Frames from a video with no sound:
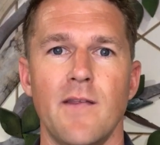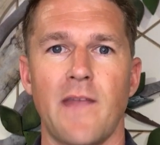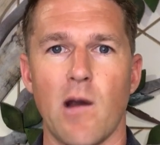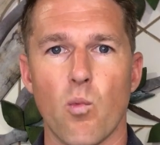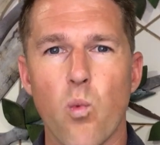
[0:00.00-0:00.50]

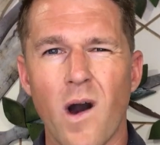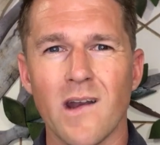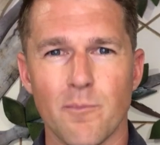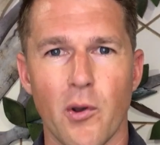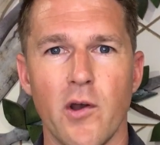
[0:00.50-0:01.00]
that
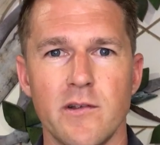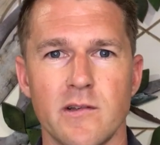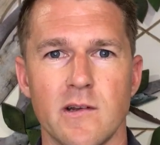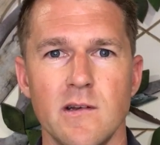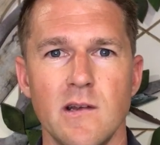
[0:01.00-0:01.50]
one
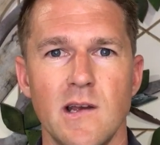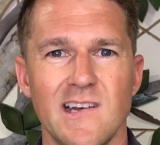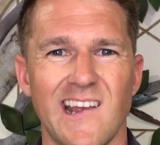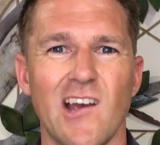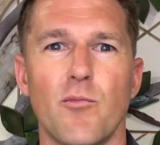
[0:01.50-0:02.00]
person
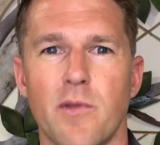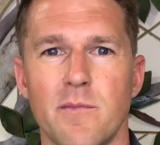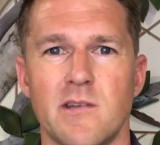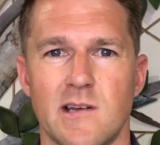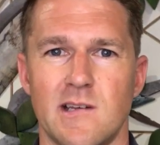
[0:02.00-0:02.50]
to help them
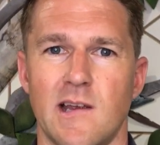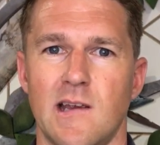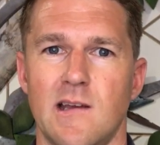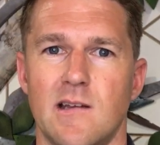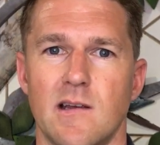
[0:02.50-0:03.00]

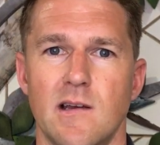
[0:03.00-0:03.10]
succeed?